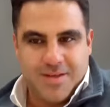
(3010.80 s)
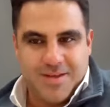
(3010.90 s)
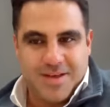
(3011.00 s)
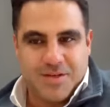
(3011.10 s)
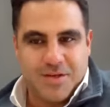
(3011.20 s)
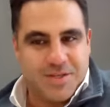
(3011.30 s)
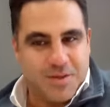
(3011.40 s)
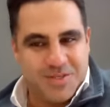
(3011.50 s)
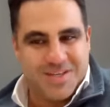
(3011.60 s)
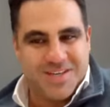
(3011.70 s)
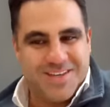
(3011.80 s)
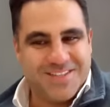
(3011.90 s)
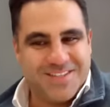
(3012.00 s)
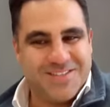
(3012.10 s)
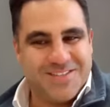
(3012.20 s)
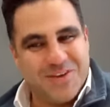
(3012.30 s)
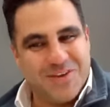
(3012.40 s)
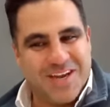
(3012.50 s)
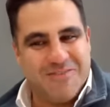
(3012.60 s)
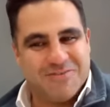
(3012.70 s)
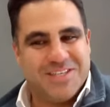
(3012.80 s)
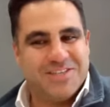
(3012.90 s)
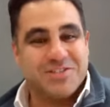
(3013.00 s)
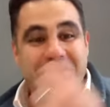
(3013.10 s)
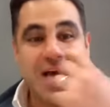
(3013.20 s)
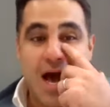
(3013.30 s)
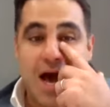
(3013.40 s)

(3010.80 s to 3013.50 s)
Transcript: Yeah, so these funny conversations.